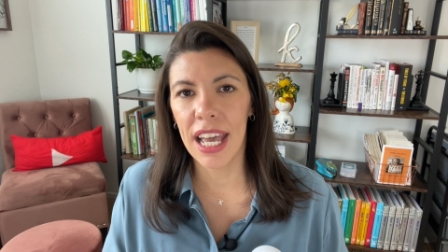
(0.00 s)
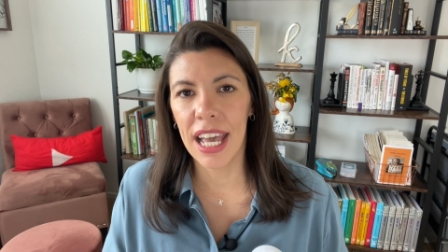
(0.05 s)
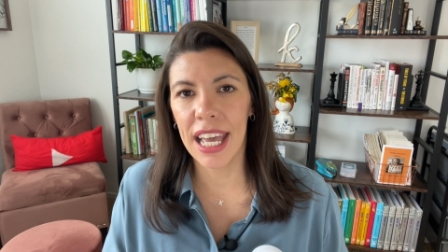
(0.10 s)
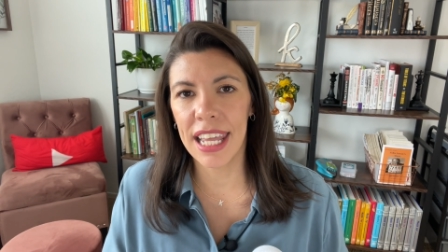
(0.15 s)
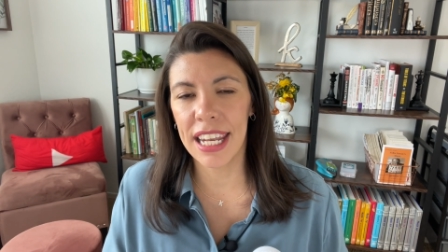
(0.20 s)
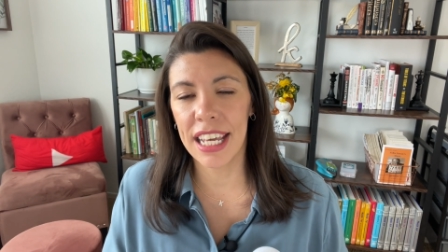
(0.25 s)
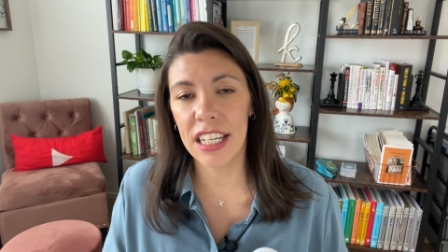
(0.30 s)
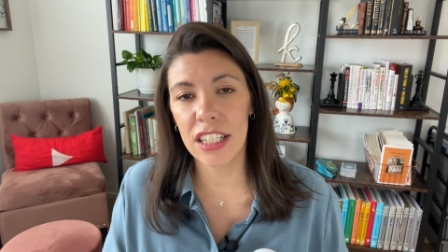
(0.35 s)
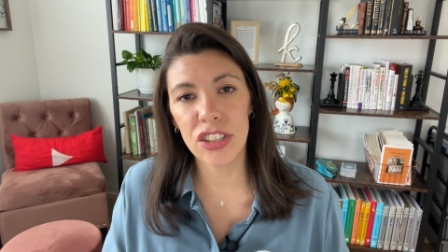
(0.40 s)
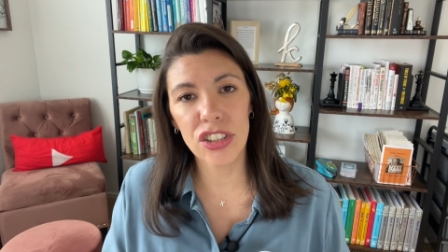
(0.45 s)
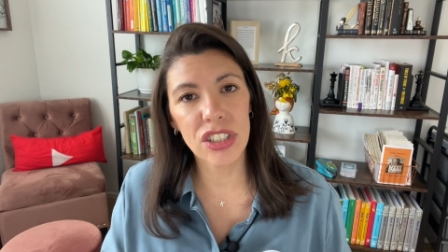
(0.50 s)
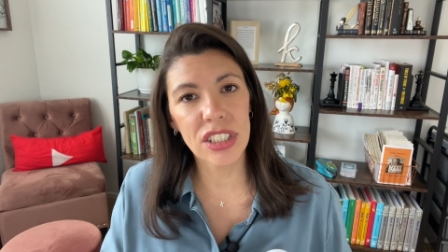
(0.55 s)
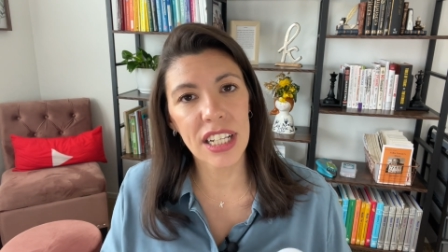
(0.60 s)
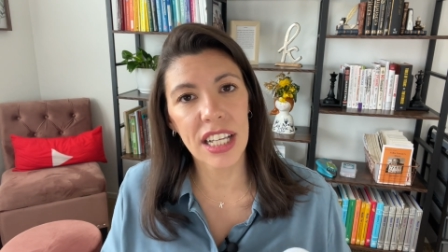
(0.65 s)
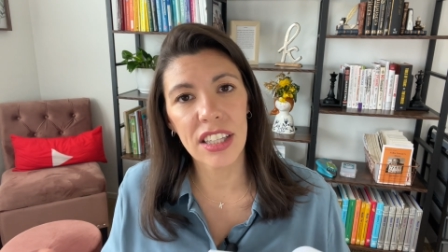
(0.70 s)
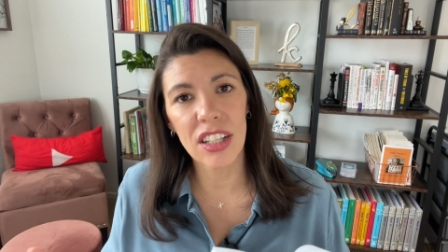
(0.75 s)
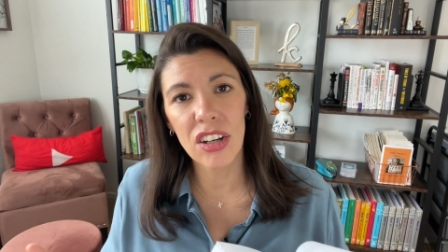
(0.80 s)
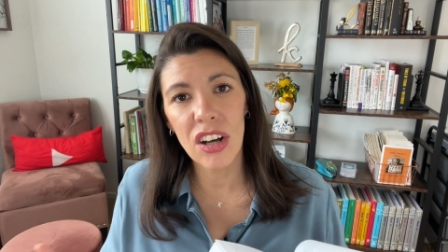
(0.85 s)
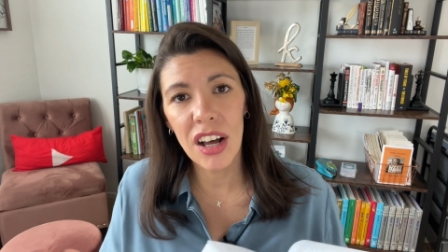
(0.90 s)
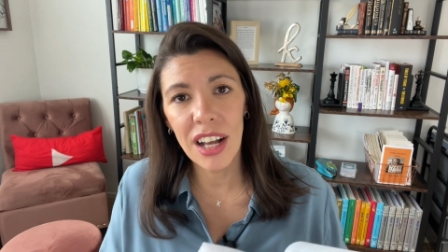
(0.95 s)
and I
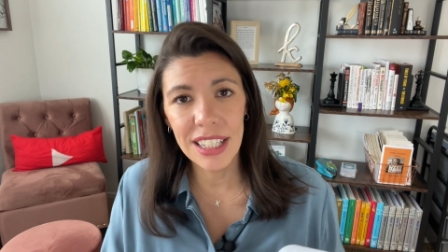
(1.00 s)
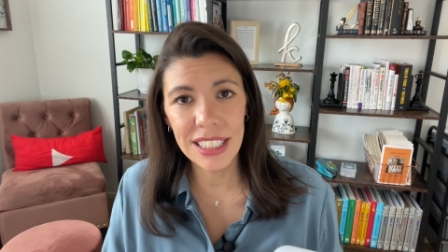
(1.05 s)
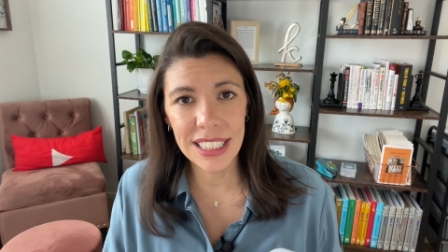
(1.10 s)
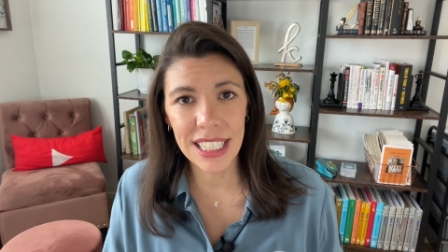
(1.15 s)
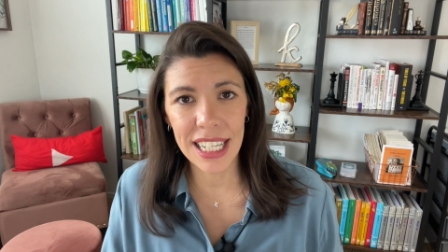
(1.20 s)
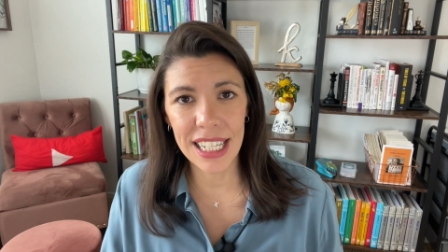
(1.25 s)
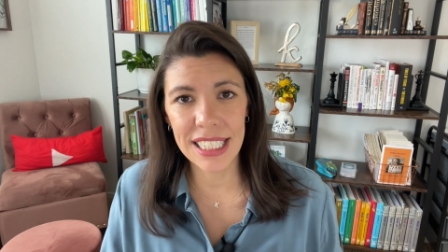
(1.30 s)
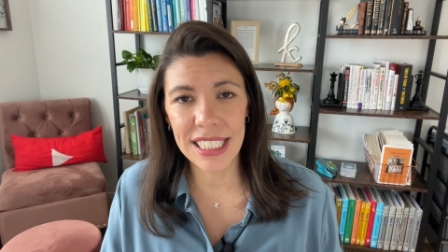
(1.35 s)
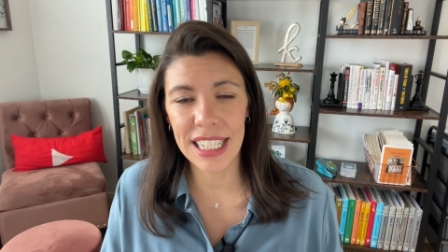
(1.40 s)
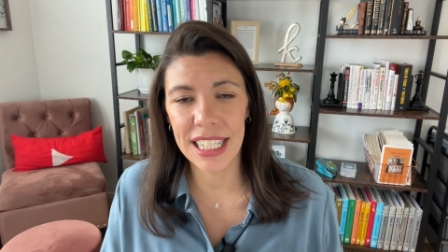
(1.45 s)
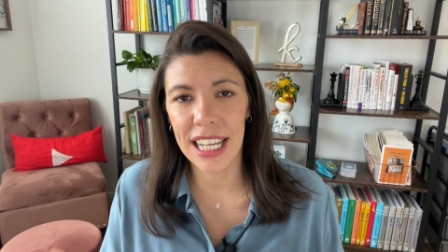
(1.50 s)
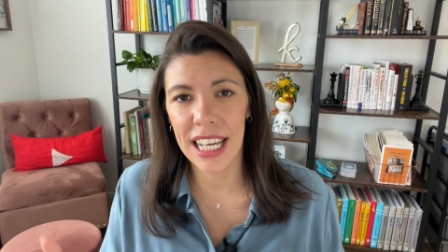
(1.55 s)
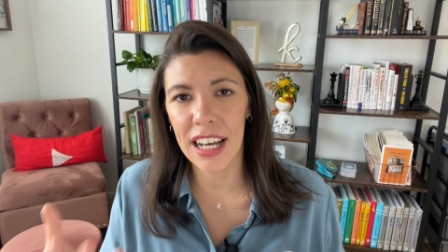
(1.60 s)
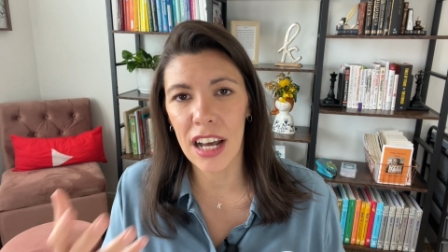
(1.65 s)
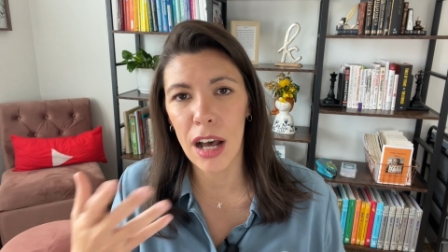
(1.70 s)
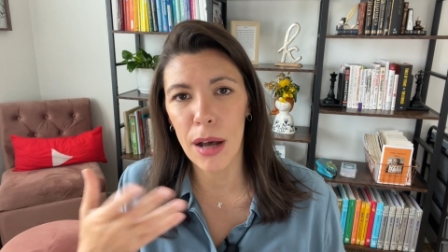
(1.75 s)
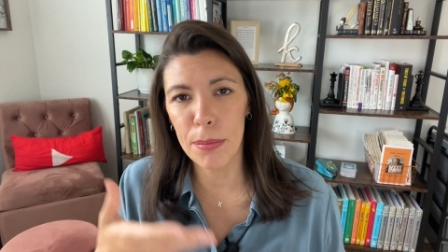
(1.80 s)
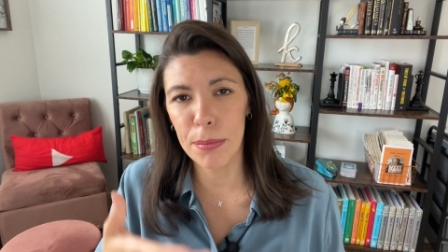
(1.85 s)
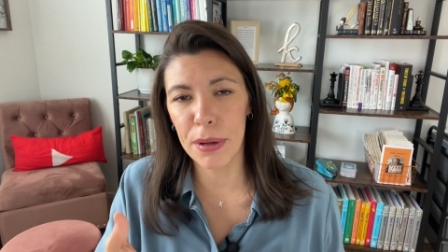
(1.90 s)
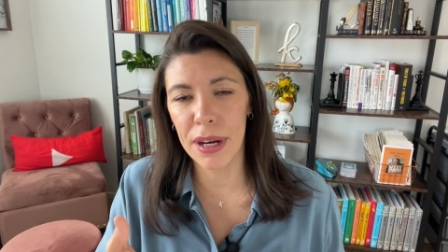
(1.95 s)
understand the context and I
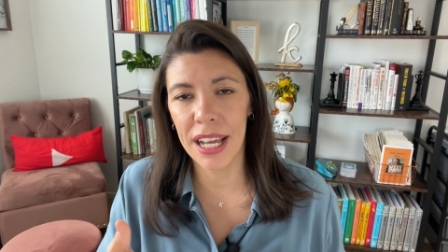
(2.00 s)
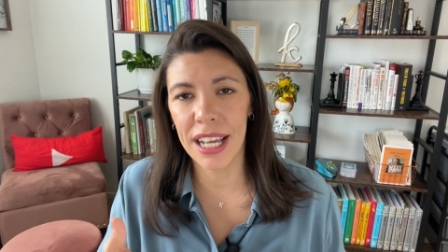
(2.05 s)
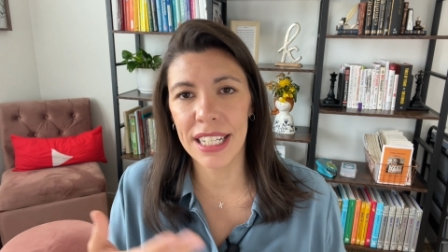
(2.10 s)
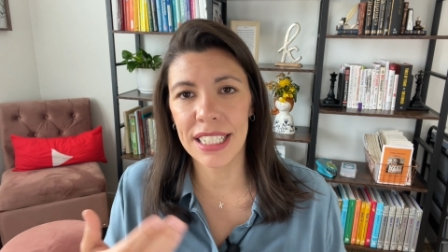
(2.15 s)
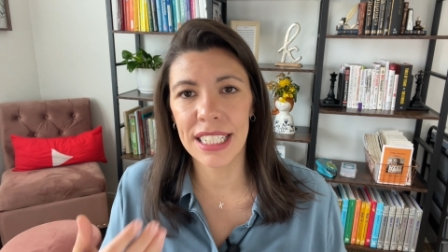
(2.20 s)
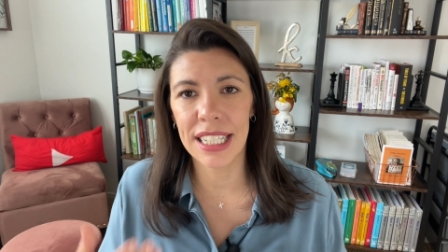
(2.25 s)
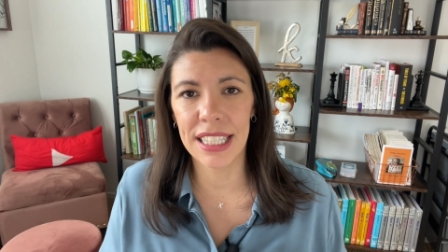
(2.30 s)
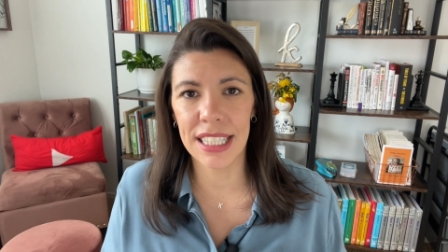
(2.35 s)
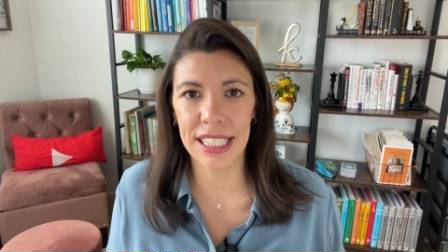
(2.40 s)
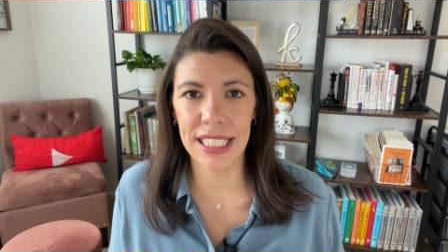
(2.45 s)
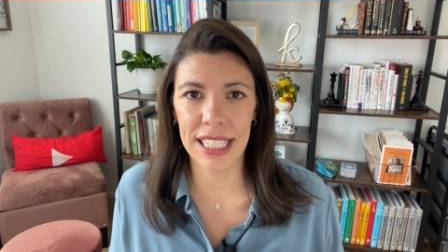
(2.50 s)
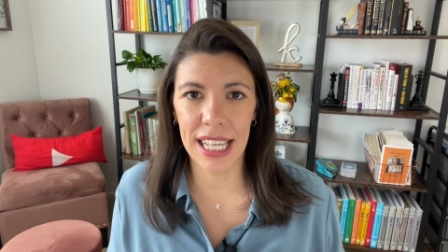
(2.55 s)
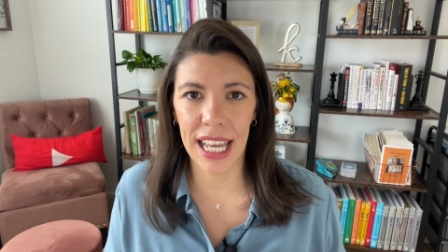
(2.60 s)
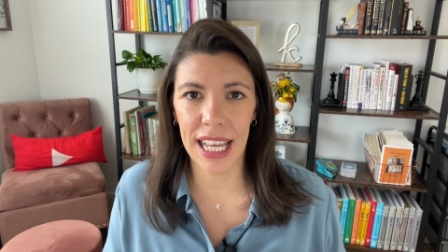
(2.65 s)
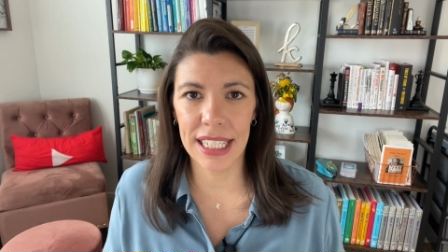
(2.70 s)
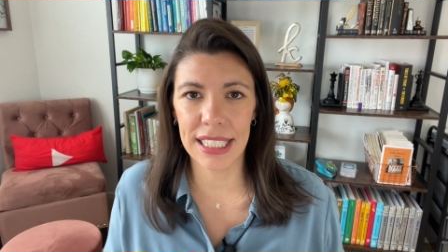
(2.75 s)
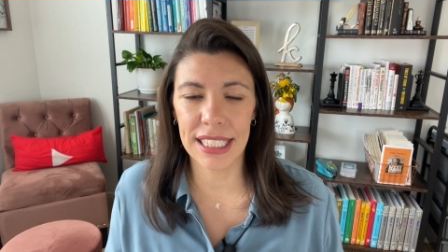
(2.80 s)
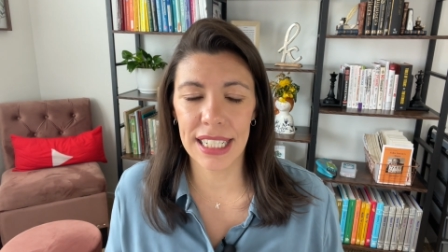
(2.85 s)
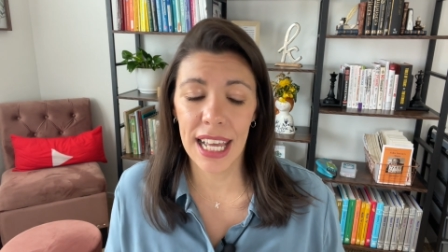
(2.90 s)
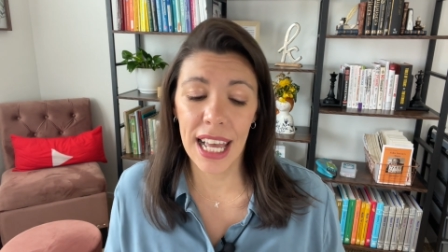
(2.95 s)
comprehend the
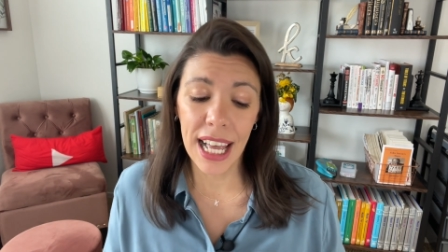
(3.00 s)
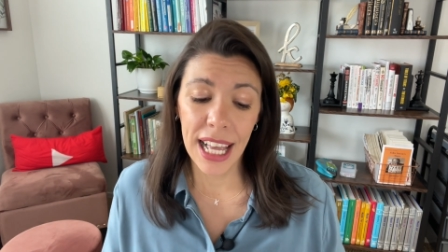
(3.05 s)
text.